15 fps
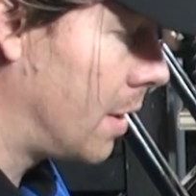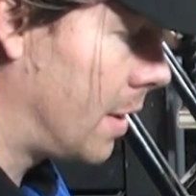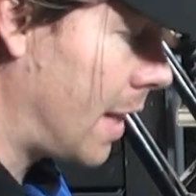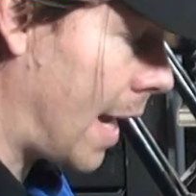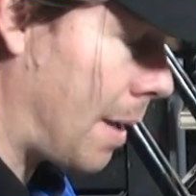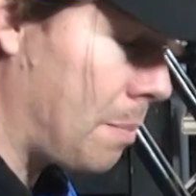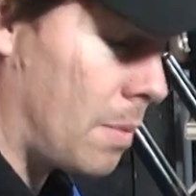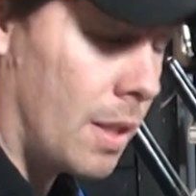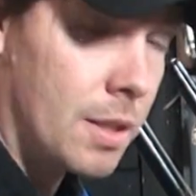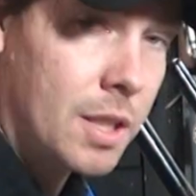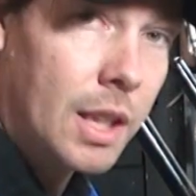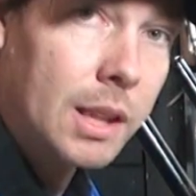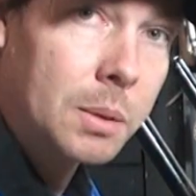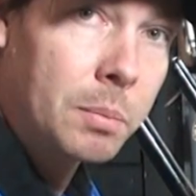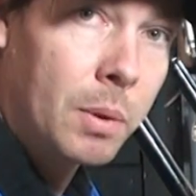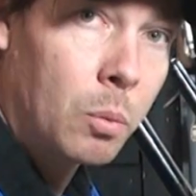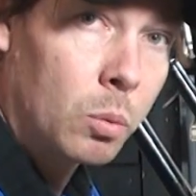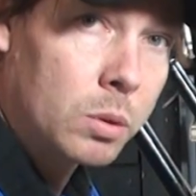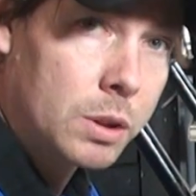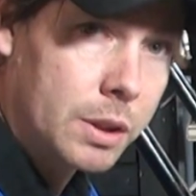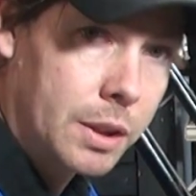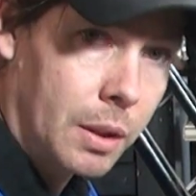that adjustment
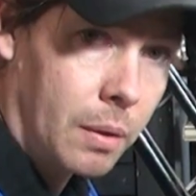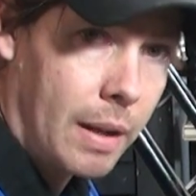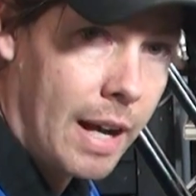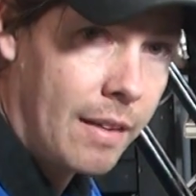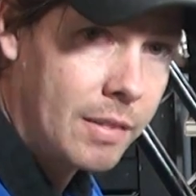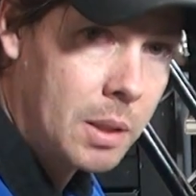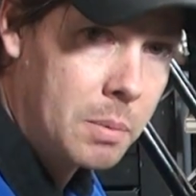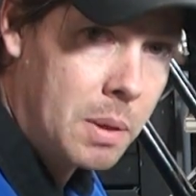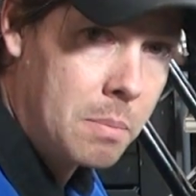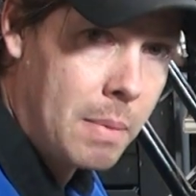will still have to be